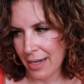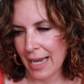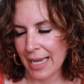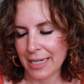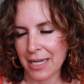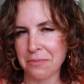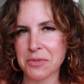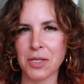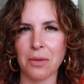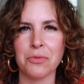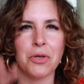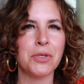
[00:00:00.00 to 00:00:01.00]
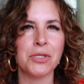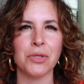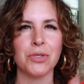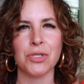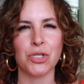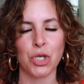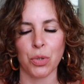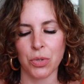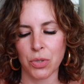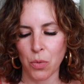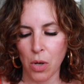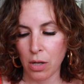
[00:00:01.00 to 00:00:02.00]
item, so I'm going to just show
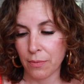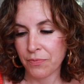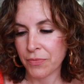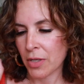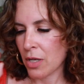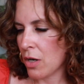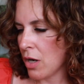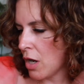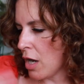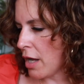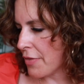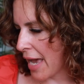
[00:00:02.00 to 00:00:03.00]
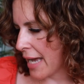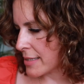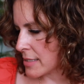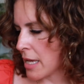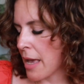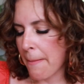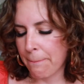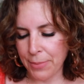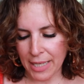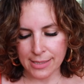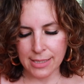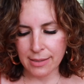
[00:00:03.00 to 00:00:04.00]
you all that.
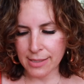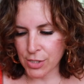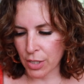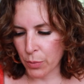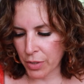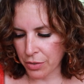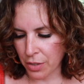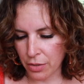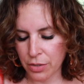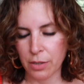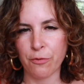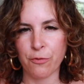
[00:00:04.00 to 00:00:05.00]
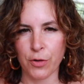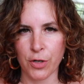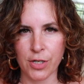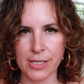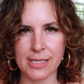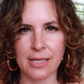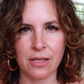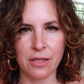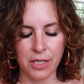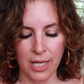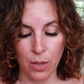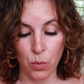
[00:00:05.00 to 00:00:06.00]
But let's start with the first
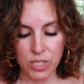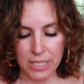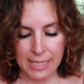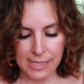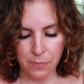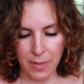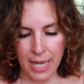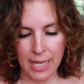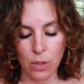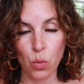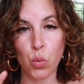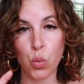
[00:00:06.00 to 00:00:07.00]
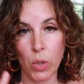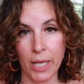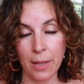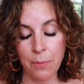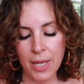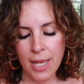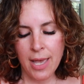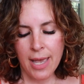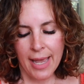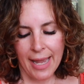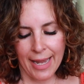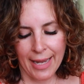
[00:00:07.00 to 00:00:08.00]
thing, which is my whip.
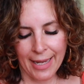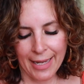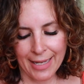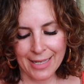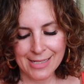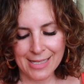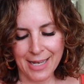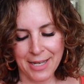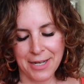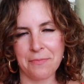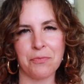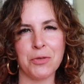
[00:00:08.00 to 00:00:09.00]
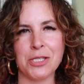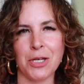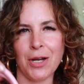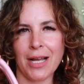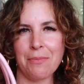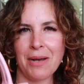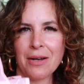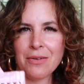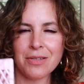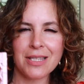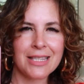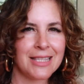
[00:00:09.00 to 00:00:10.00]
And we talked
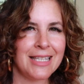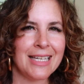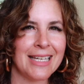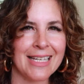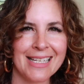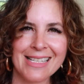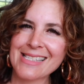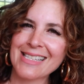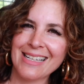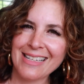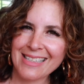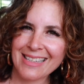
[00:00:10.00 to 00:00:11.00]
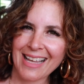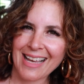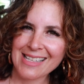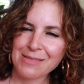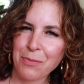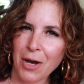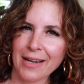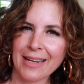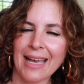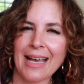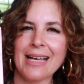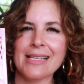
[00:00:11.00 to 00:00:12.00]
about this in last
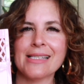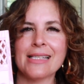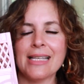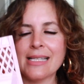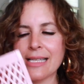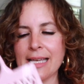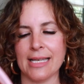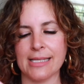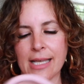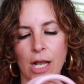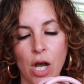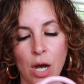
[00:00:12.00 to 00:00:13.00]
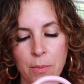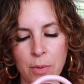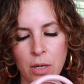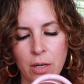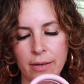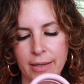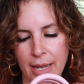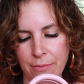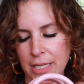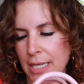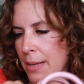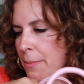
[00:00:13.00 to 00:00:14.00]
podcast. This is the Como
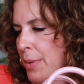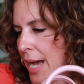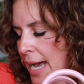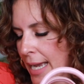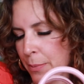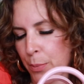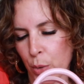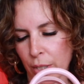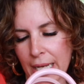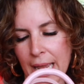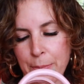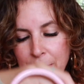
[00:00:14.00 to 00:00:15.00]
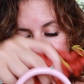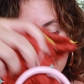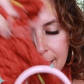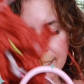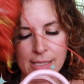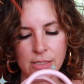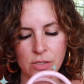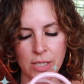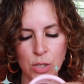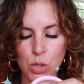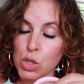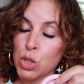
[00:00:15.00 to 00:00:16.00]
Revi by Pork Epics
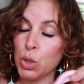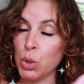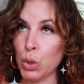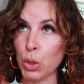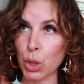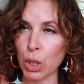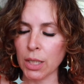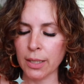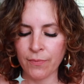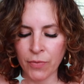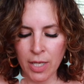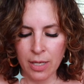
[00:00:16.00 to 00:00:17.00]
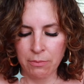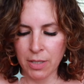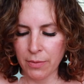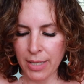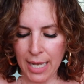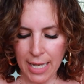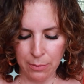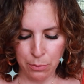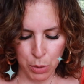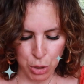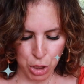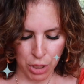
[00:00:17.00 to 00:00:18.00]
Tricoture. Maybe I
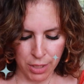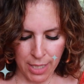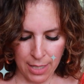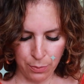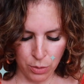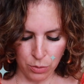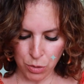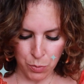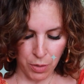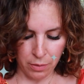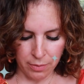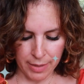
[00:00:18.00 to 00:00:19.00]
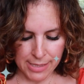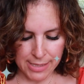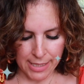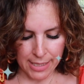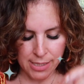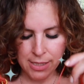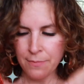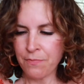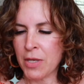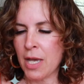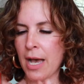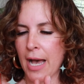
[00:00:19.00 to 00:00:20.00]
butchered that, which probably I did.
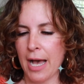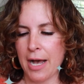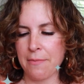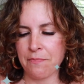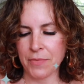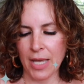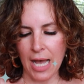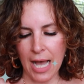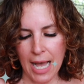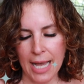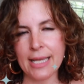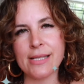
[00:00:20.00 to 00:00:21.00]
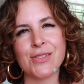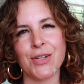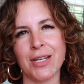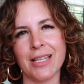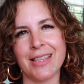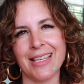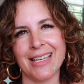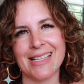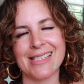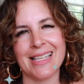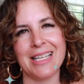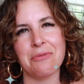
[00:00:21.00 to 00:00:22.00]
I started
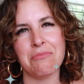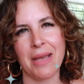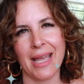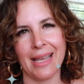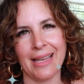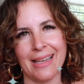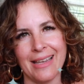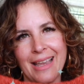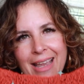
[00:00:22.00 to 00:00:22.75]
this in May,